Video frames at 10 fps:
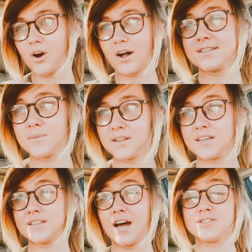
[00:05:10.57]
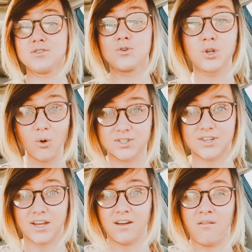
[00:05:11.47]
ultimately ties you closer
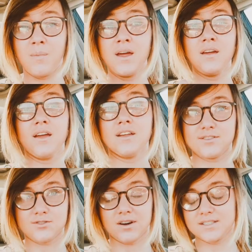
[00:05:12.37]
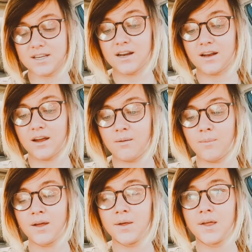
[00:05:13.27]
to Him and to trusting in Him